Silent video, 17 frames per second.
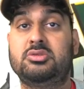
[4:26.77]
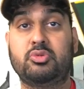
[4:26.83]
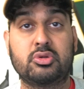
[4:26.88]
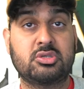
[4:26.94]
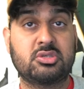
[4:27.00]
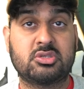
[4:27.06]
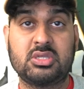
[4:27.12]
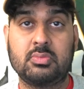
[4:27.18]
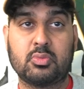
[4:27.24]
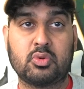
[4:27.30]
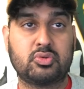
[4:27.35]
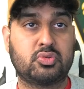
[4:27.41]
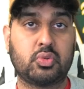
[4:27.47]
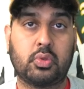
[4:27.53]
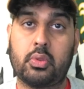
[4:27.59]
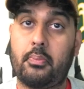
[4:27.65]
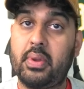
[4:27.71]
Richard Seymour
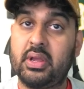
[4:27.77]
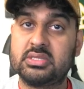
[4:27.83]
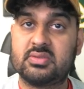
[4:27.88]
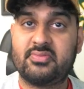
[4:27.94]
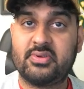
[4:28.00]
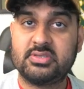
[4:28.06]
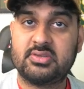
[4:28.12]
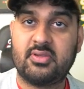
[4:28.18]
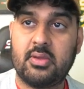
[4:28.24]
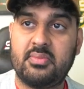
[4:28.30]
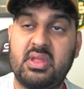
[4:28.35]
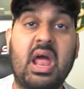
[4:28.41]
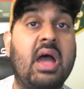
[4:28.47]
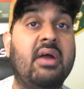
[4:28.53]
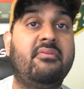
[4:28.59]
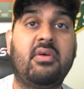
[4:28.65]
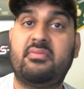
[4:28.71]
was one of the best defensive linemen
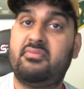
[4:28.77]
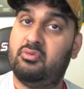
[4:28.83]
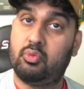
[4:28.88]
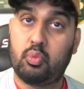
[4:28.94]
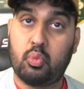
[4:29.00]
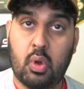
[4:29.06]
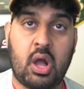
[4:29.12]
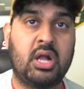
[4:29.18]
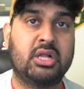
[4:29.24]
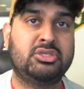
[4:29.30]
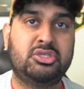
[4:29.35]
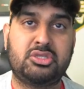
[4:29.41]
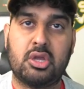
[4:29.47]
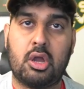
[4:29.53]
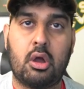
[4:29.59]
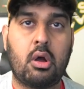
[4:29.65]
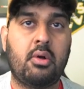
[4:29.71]
I've ever watched